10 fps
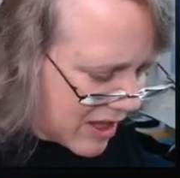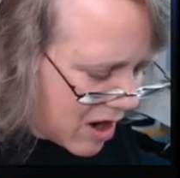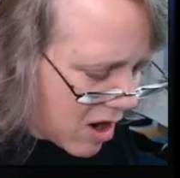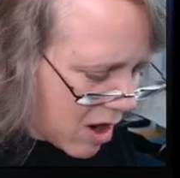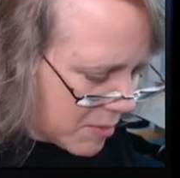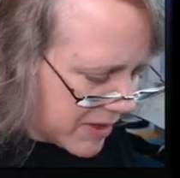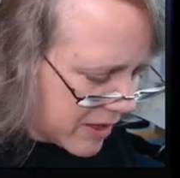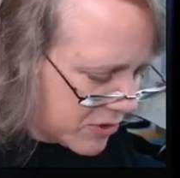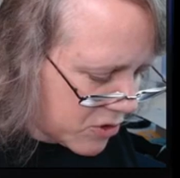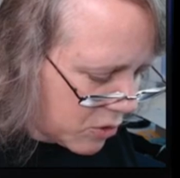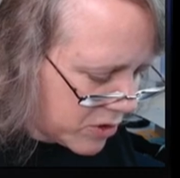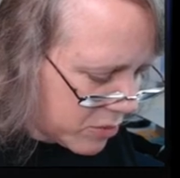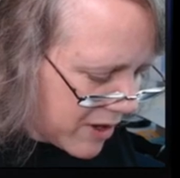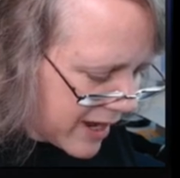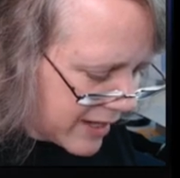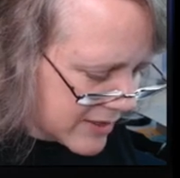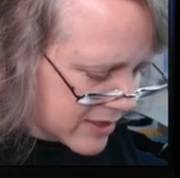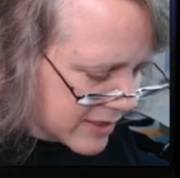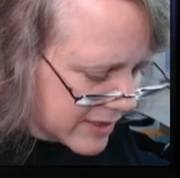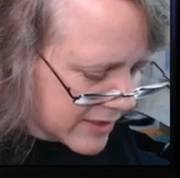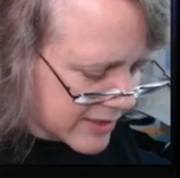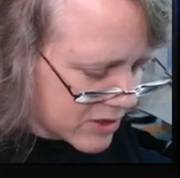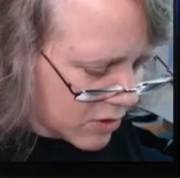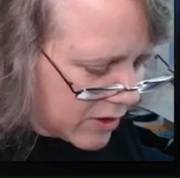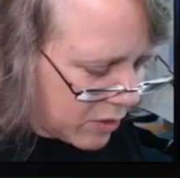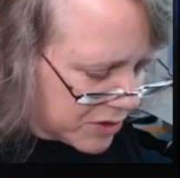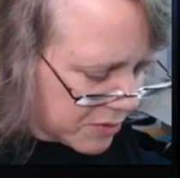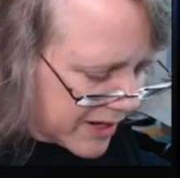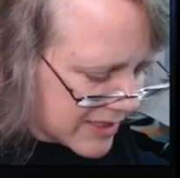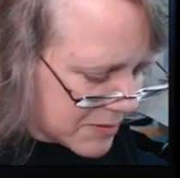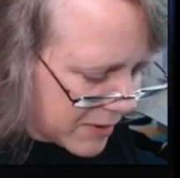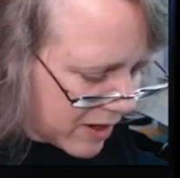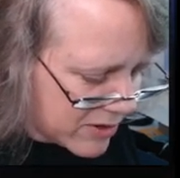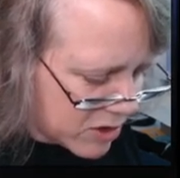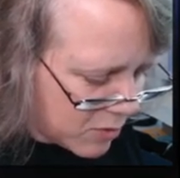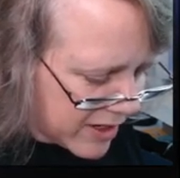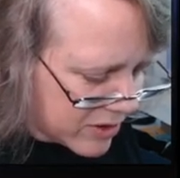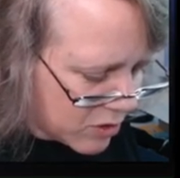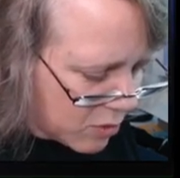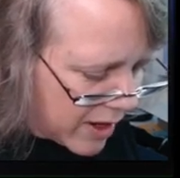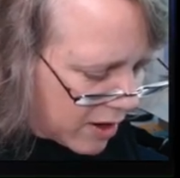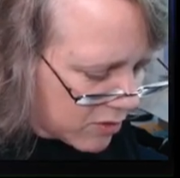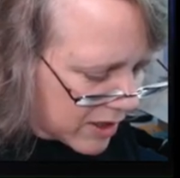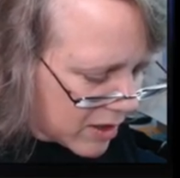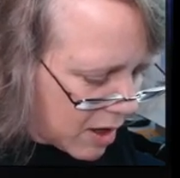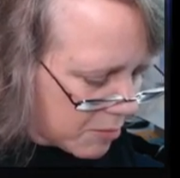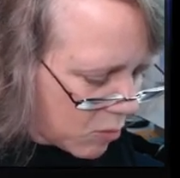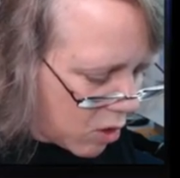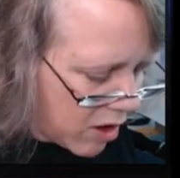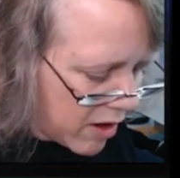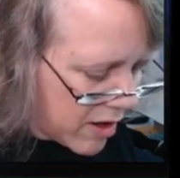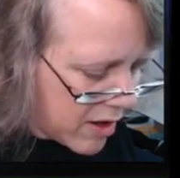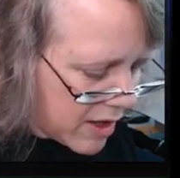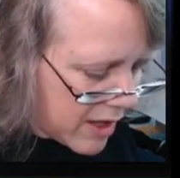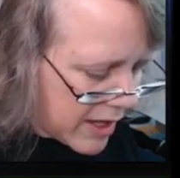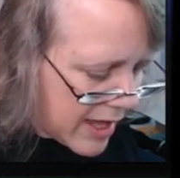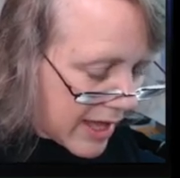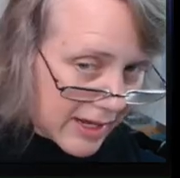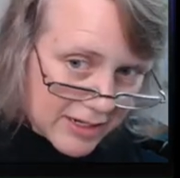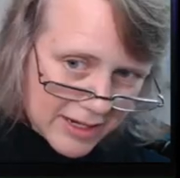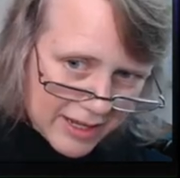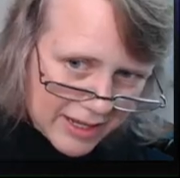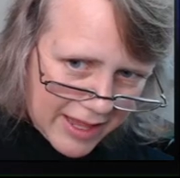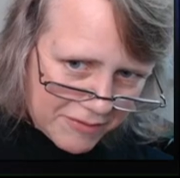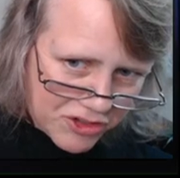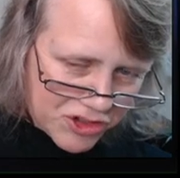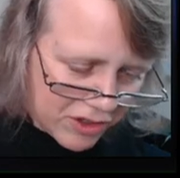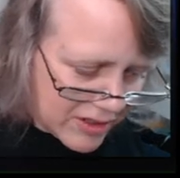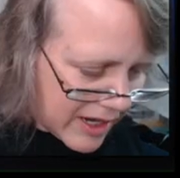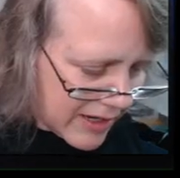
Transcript: the arm that used to hold the reins, and it's still going to hold the reins, but I also want it to go out and up more and uh, have the shield on